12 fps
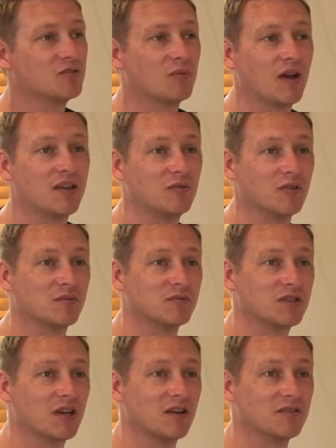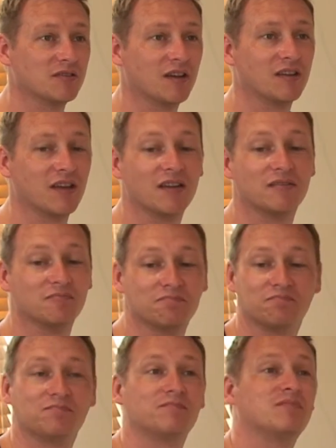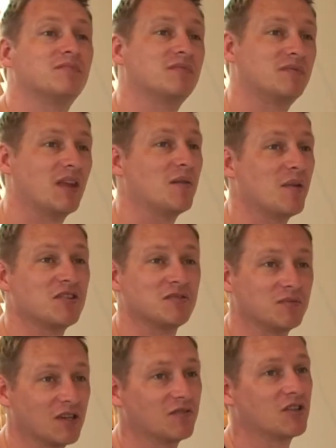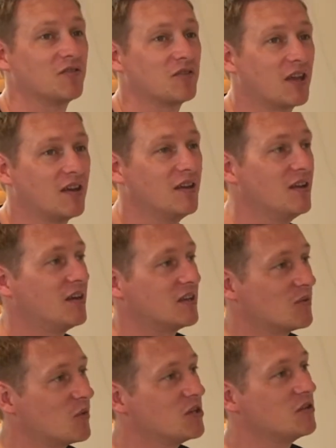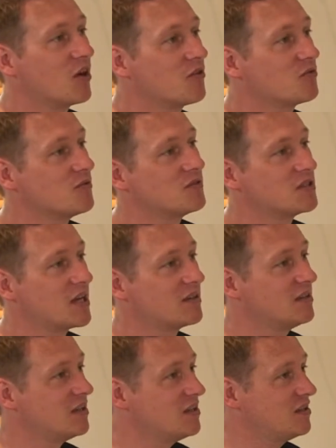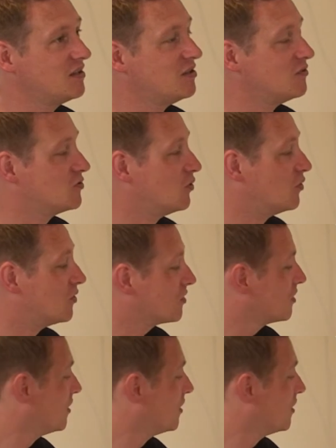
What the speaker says: to where you want them to go, and then they imagine themselves over there. And then when you go through the technique, you talk